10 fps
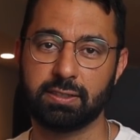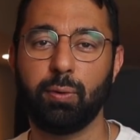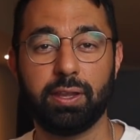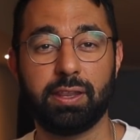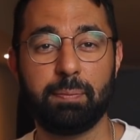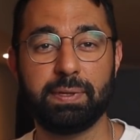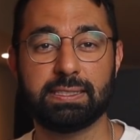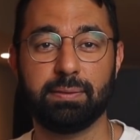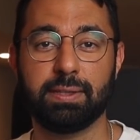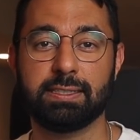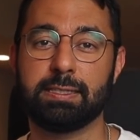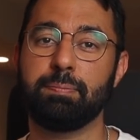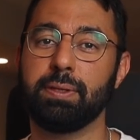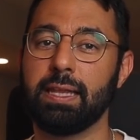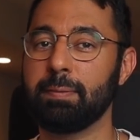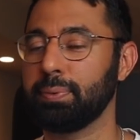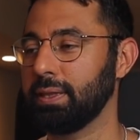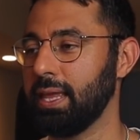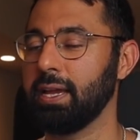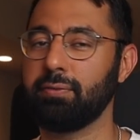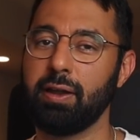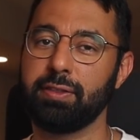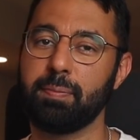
Whether that be something simple like playing around with